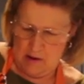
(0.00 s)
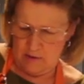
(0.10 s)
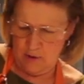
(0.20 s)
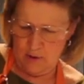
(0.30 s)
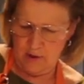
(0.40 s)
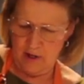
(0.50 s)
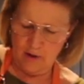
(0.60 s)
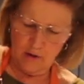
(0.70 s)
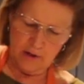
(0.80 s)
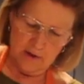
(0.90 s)
It's looking
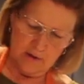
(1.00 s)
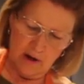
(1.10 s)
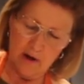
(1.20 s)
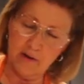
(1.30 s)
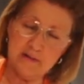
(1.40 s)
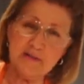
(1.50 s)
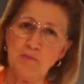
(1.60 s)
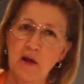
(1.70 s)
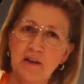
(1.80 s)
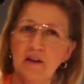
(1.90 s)
good in there and
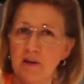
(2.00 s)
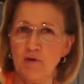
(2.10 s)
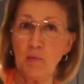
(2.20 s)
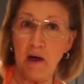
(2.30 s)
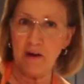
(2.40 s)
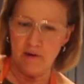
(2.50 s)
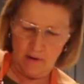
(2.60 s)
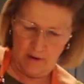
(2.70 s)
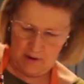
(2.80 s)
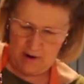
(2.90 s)
smelling even better.
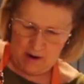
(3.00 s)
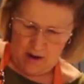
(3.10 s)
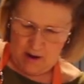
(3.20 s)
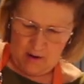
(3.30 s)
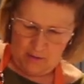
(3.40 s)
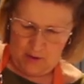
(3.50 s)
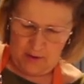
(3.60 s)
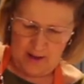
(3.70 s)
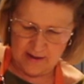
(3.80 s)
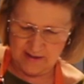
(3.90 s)

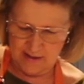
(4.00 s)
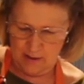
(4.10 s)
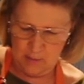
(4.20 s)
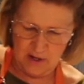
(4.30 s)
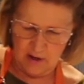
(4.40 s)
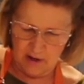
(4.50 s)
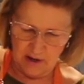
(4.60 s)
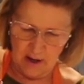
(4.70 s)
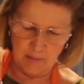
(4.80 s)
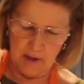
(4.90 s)
All that cinnamon and
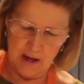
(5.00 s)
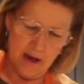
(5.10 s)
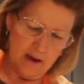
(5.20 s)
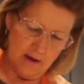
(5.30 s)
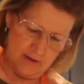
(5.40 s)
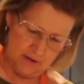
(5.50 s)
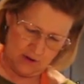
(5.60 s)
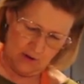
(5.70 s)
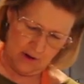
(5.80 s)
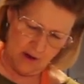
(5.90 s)
nutmeg
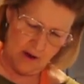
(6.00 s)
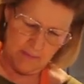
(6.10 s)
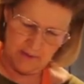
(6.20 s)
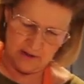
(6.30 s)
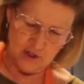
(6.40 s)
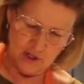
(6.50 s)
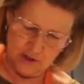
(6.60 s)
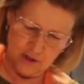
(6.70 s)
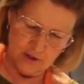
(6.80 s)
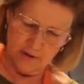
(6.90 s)
stirring up and
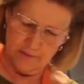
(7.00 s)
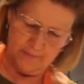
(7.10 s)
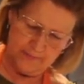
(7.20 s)
ginger.